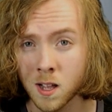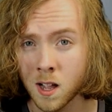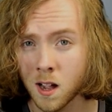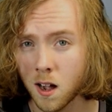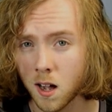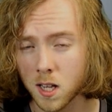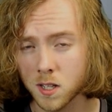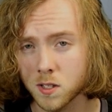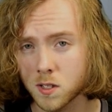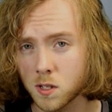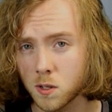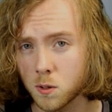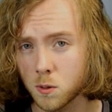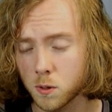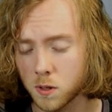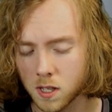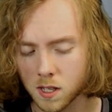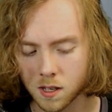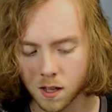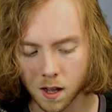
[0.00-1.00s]
onto
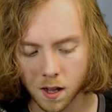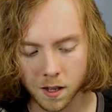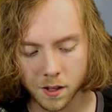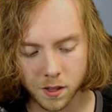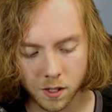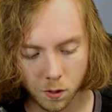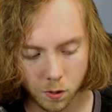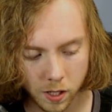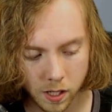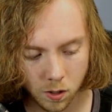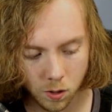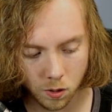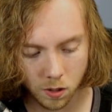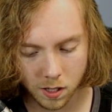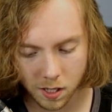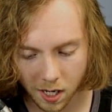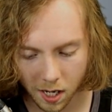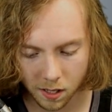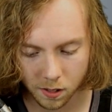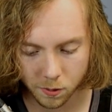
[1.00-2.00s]
the
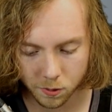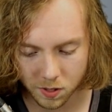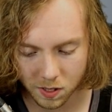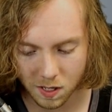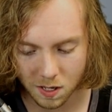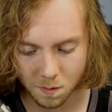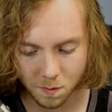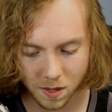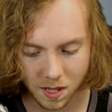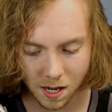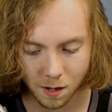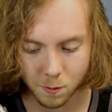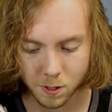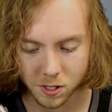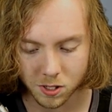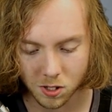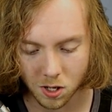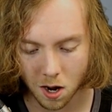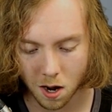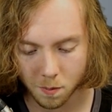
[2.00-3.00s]
green-yellow team that we
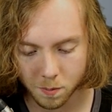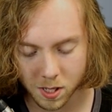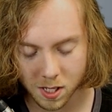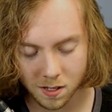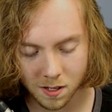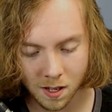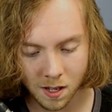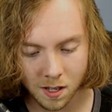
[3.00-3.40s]
saw be